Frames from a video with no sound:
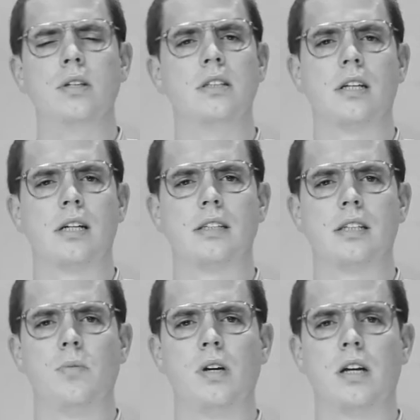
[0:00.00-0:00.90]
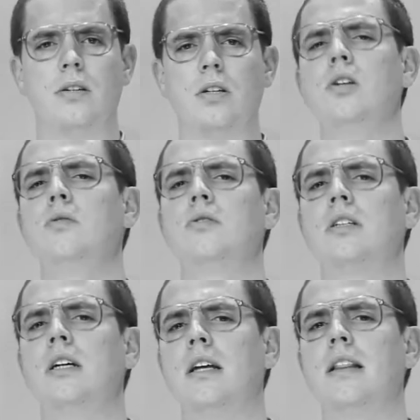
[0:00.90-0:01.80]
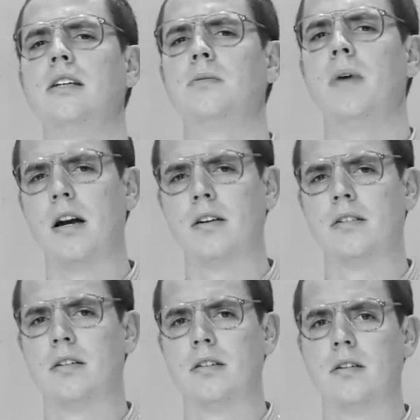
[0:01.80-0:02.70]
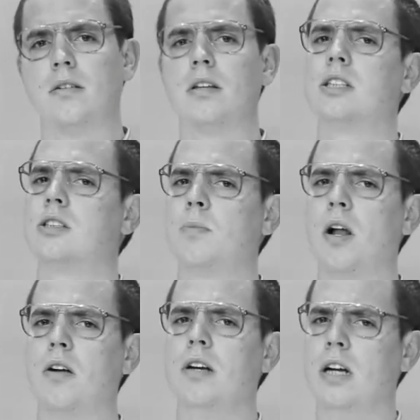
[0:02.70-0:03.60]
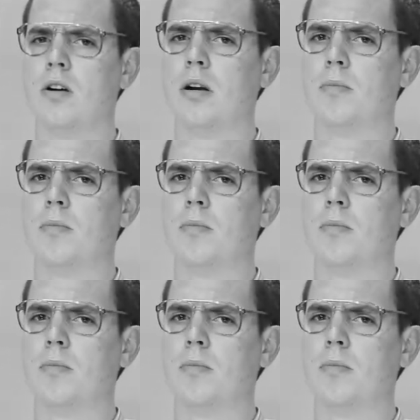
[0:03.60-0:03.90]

Reason dictates that we may deduce that this smaller Negroid brain will be challenged